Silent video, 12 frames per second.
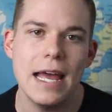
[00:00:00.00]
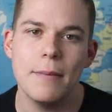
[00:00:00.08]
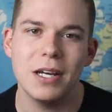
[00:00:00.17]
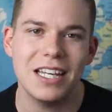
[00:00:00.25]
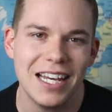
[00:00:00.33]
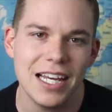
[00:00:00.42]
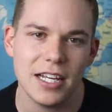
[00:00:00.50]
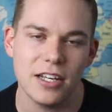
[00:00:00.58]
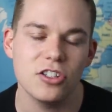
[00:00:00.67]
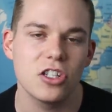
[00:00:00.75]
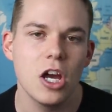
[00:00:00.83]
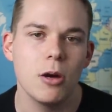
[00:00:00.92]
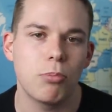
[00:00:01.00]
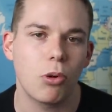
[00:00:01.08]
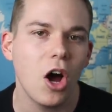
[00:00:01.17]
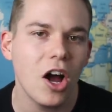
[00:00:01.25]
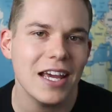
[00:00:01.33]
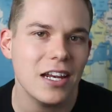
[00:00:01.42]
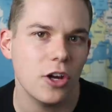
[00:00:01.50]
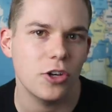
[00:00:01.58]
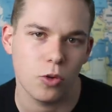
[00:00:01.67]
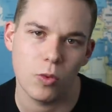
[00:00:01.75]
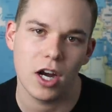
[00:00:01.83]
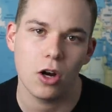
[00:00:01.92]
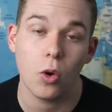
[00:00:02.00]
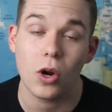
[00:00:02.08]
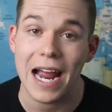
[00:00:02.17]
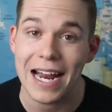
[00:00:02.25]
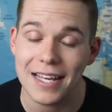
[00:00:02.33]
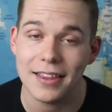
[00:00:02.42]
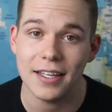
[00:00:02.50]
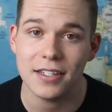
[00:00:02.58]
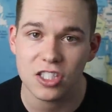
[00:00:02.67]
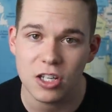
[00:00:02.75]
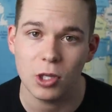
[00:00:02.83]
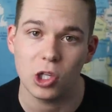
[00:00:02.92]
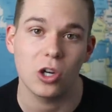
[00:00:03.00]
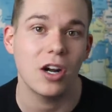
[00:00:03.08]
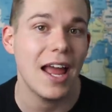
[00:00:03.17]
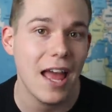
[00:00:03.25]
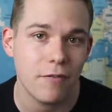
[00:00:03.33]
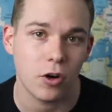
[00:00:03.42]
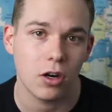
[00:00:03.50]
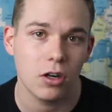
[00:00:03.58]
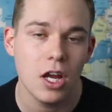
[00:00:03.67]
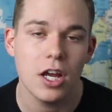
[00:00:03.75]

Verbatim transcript: bikinis, bra and underwear, or anything similar, ever.